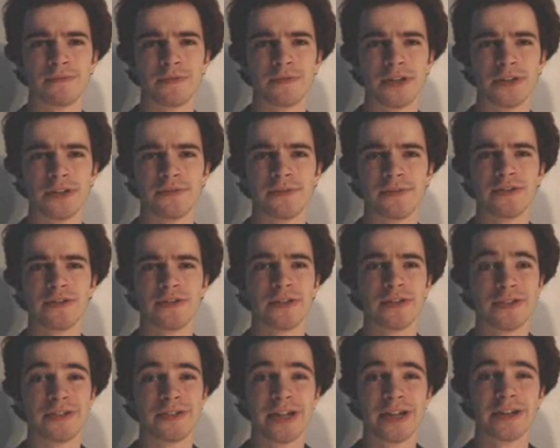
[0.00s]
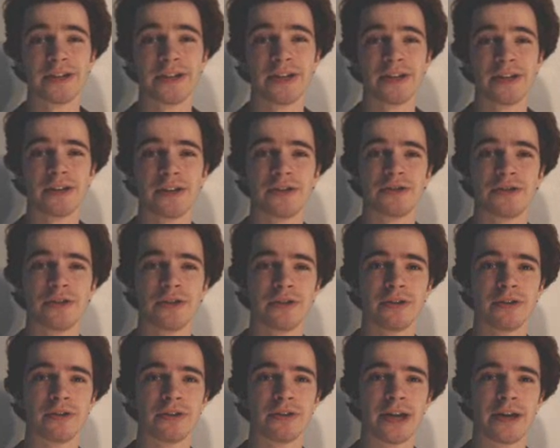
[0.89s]
let's face it, he's not getting any
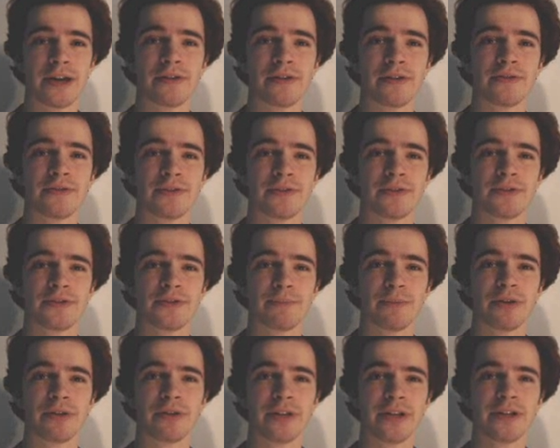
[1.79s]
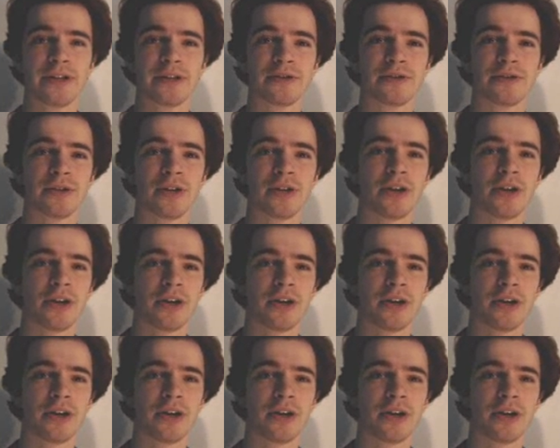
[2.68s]
younger now that he's in his middle age.